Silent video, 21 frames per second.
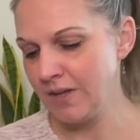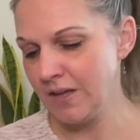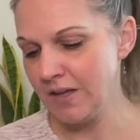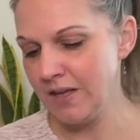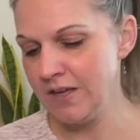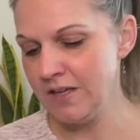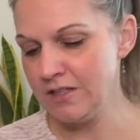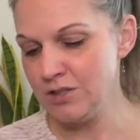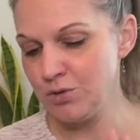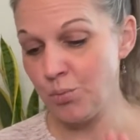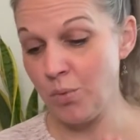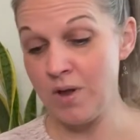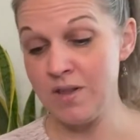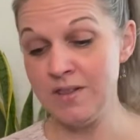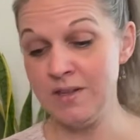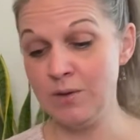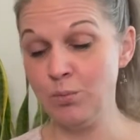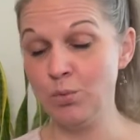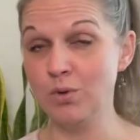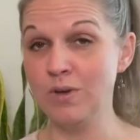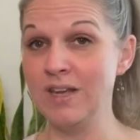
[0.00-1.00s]
is one
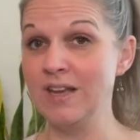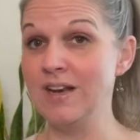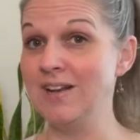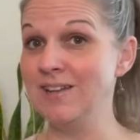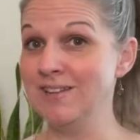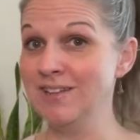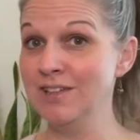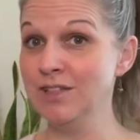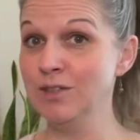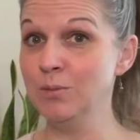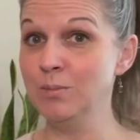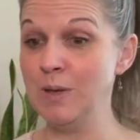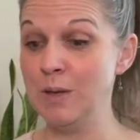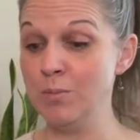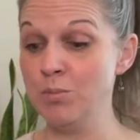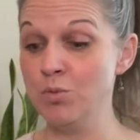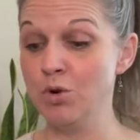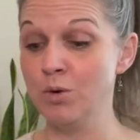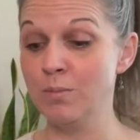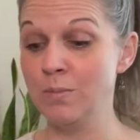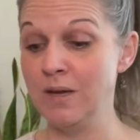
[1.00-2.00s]
that will get a little bit
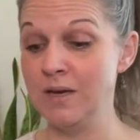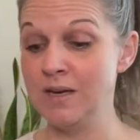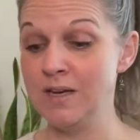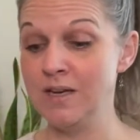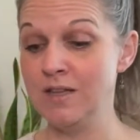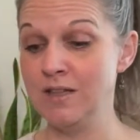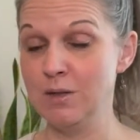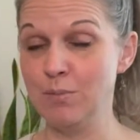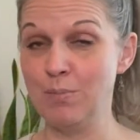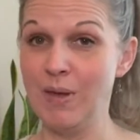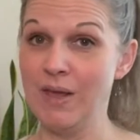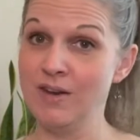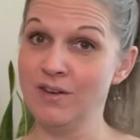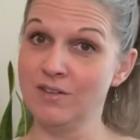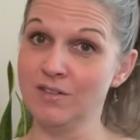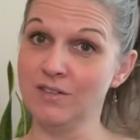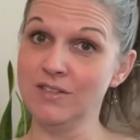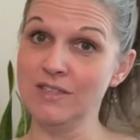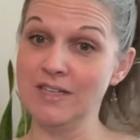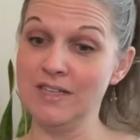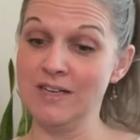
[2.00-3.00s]
more money in the
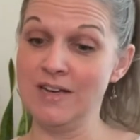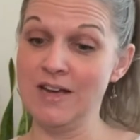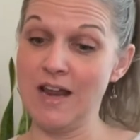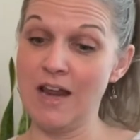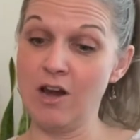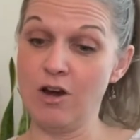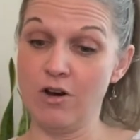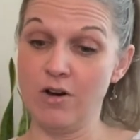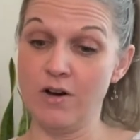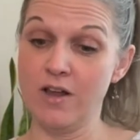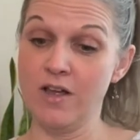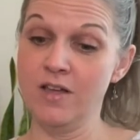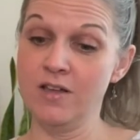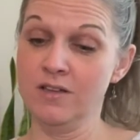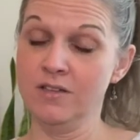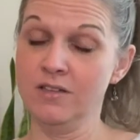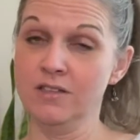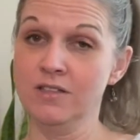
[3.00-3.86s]
Pendleton area.